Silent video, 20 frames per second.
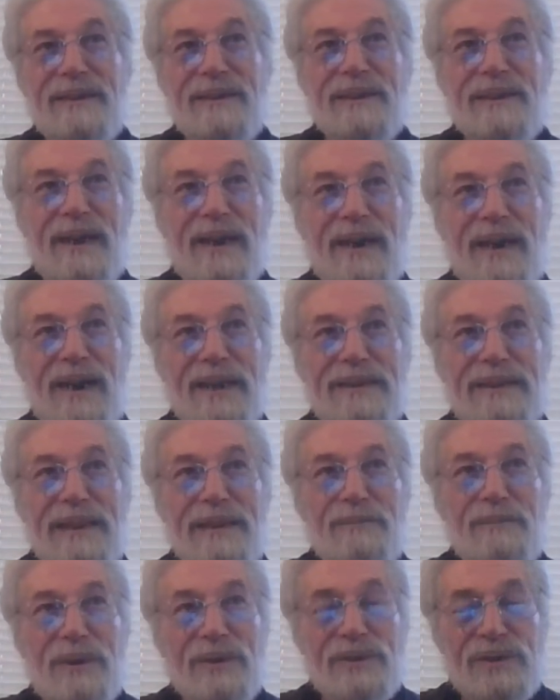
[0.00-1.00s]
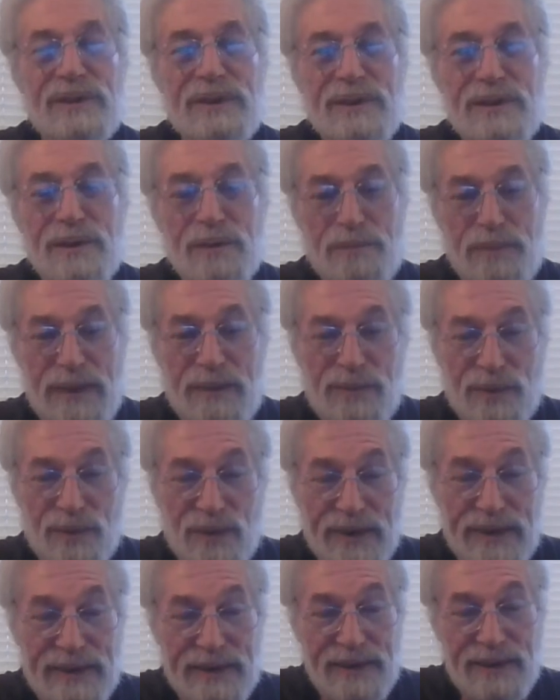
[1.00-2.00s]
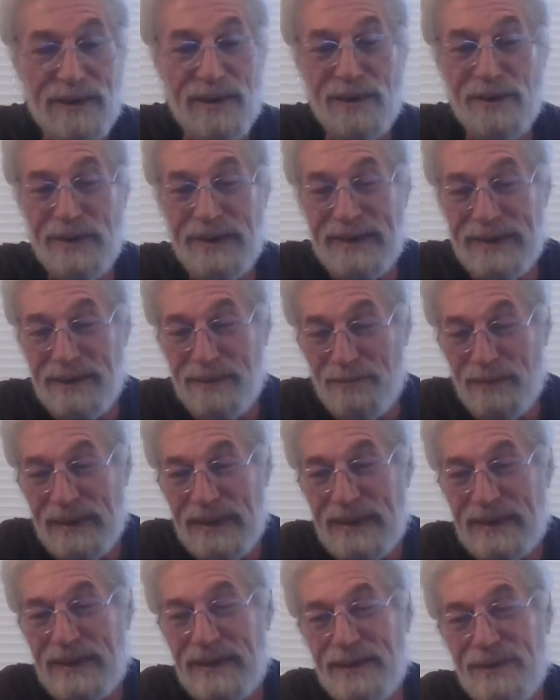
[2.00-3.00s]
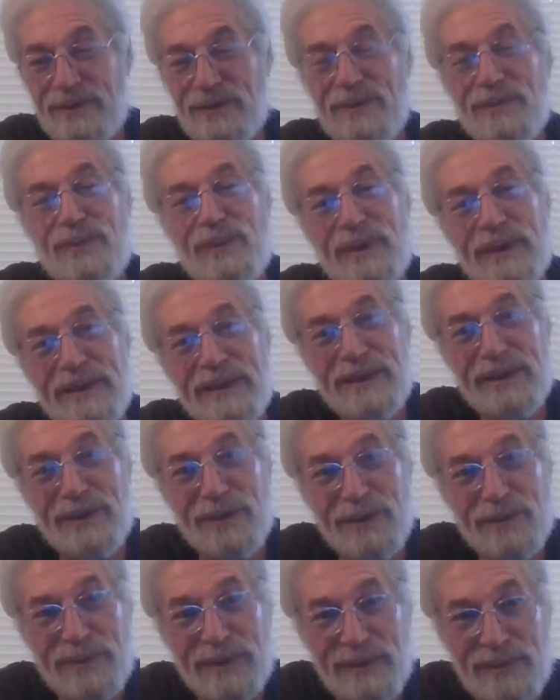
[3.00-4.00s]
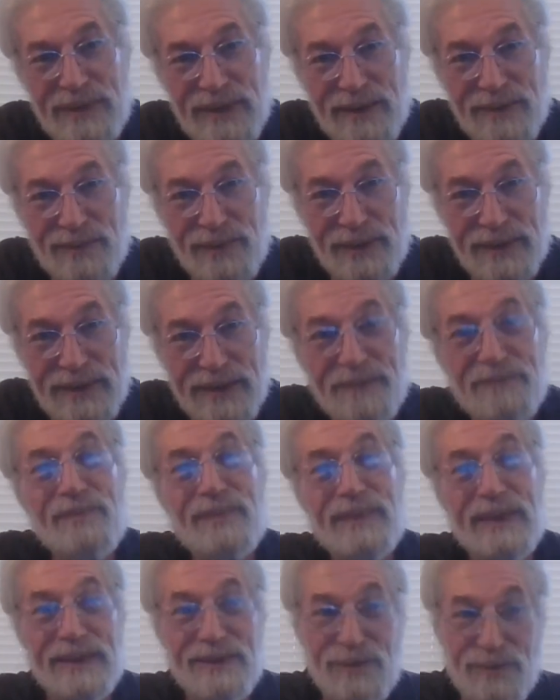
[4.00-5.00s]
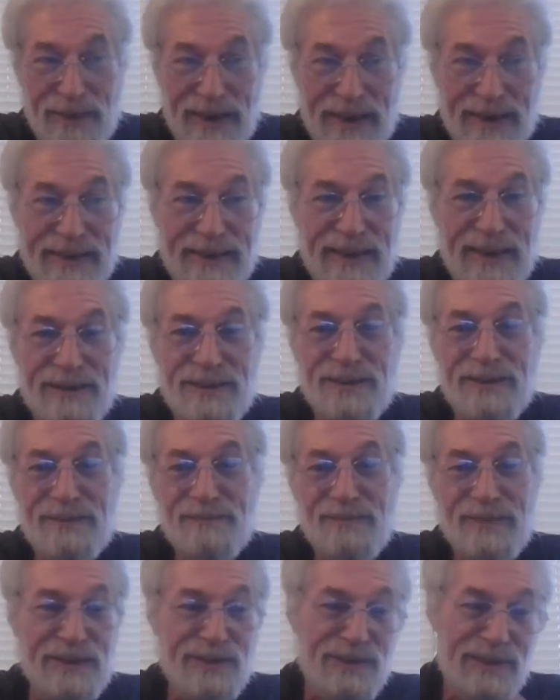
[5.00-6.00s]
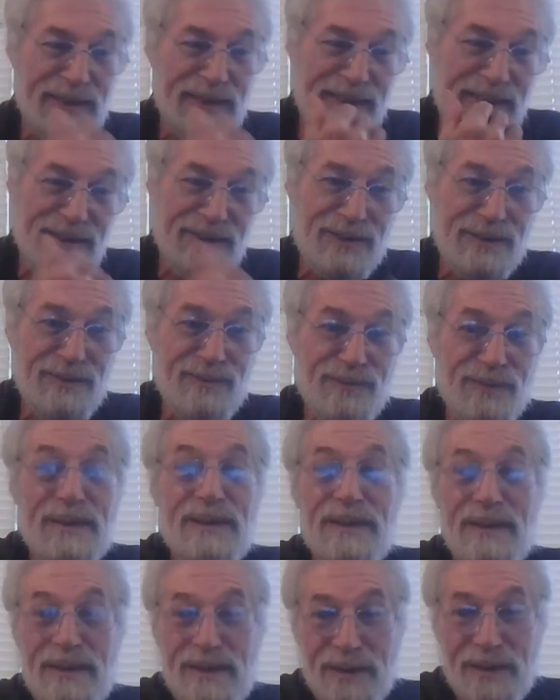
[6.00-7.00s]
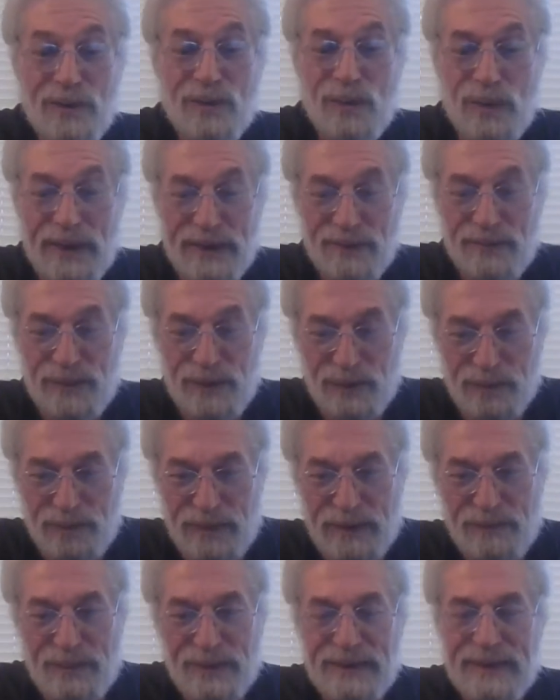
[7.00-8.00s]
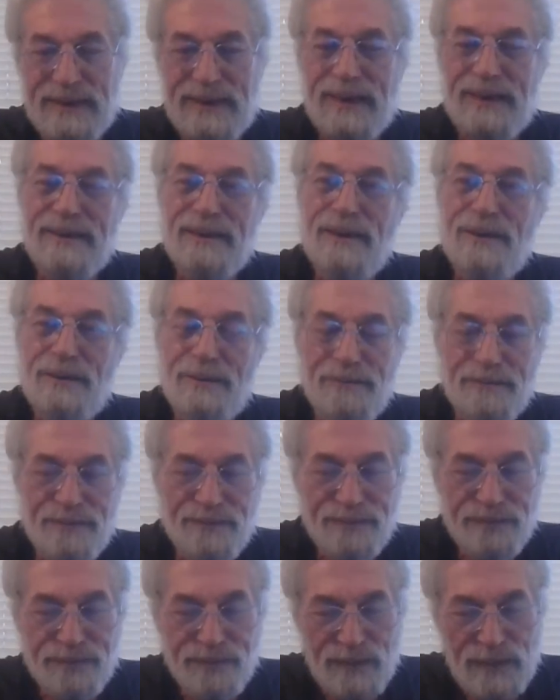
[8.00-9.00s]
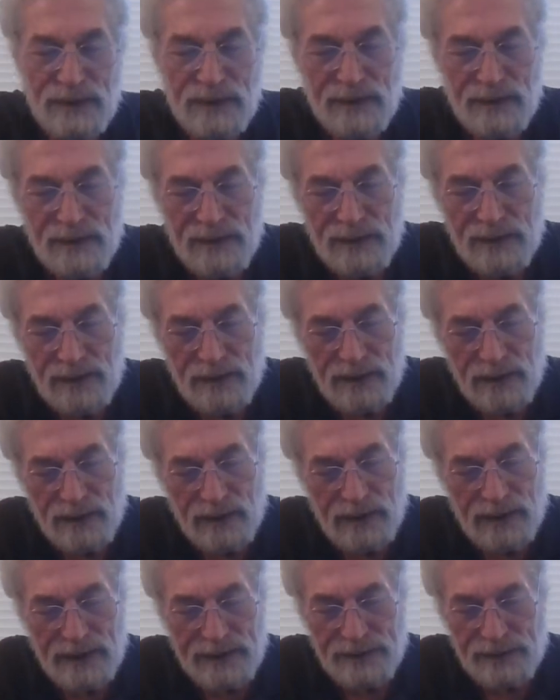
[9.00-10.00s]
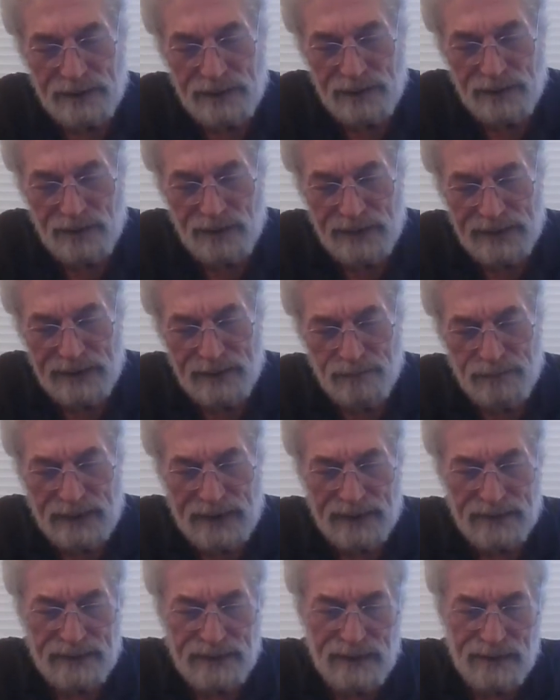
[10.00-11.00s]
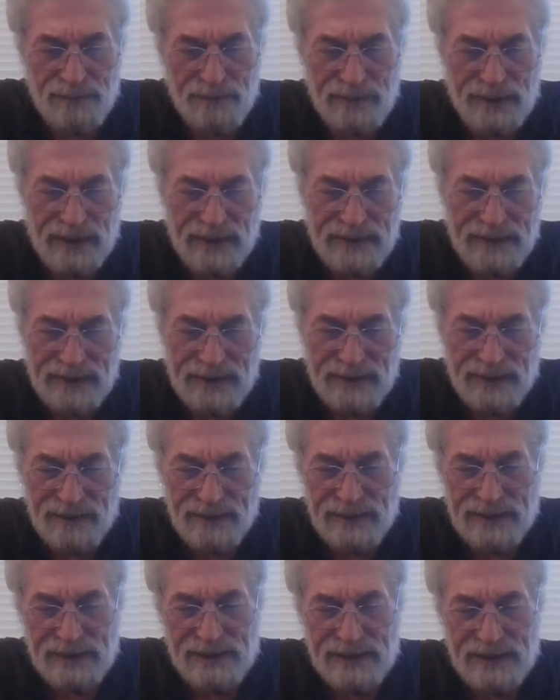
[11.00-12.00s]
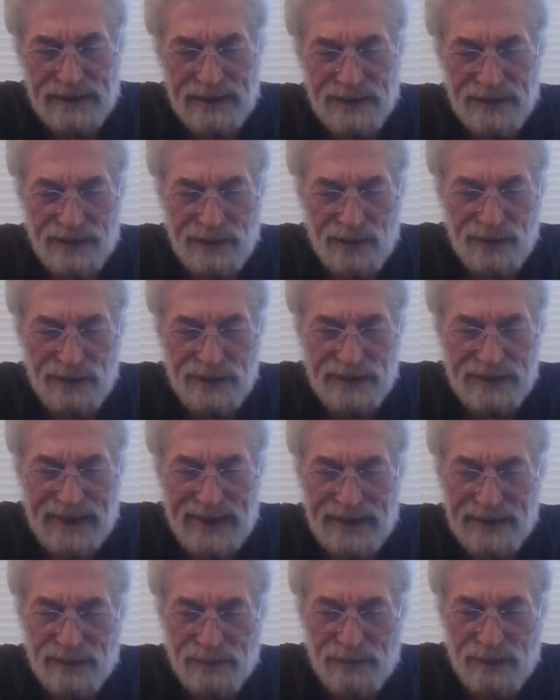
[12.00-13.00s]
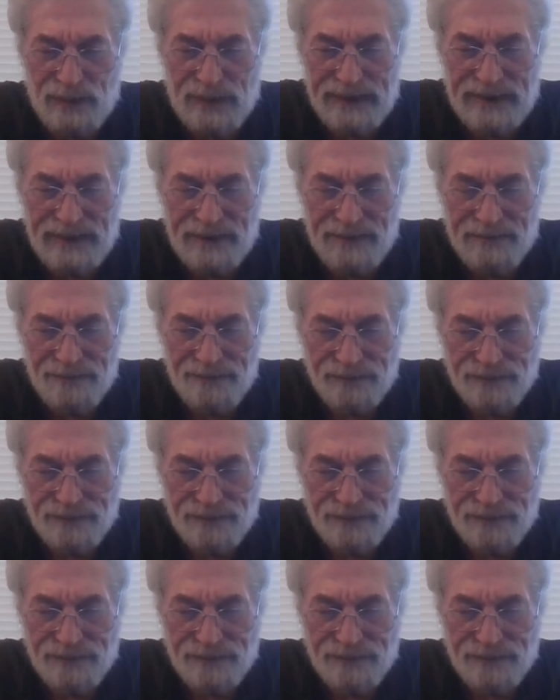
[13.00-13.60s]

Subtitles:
I think most of the good people who are in it because of what the herbs have done for them. That's my case. That's the case of quite a few people that I know. All right, so getting back to the lobelia, like I said, it's known as asthma weed.